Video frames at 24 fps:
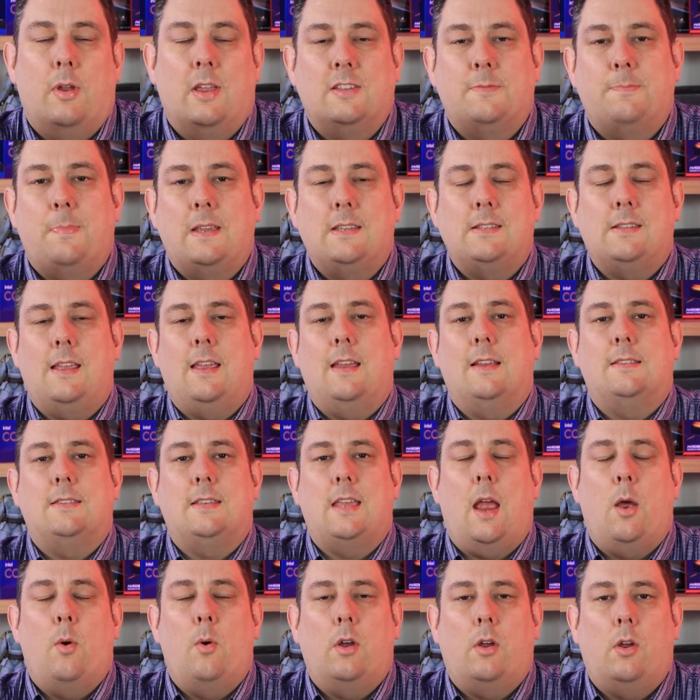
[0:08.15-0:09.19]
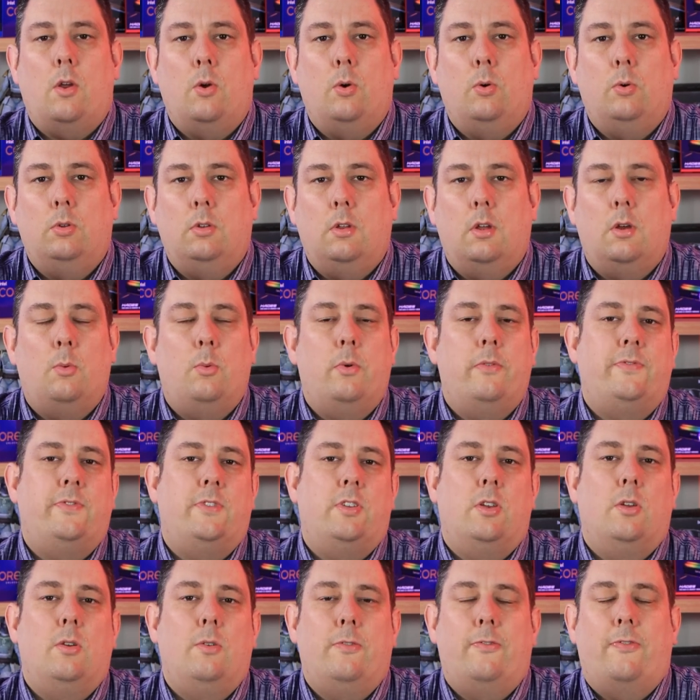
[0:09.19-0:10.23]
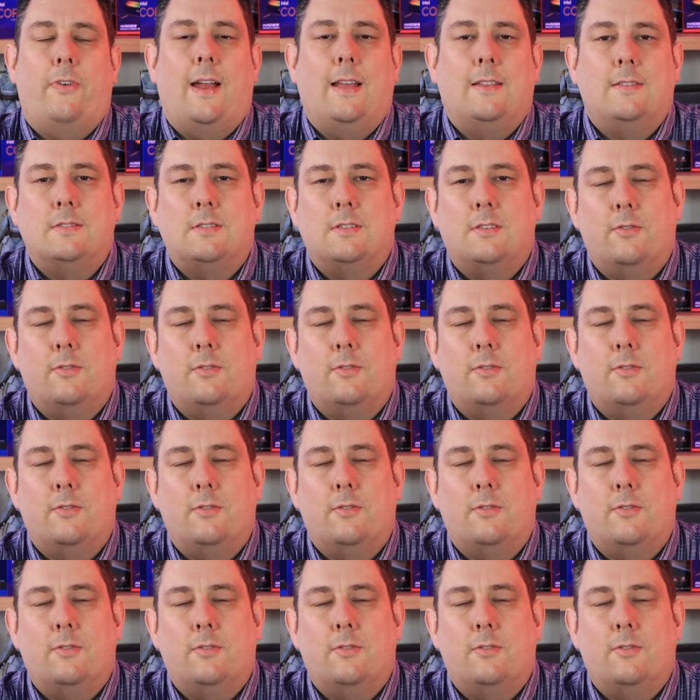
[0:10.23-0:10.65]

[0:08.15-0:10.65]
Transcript: It's basically a tower cooler with two fans,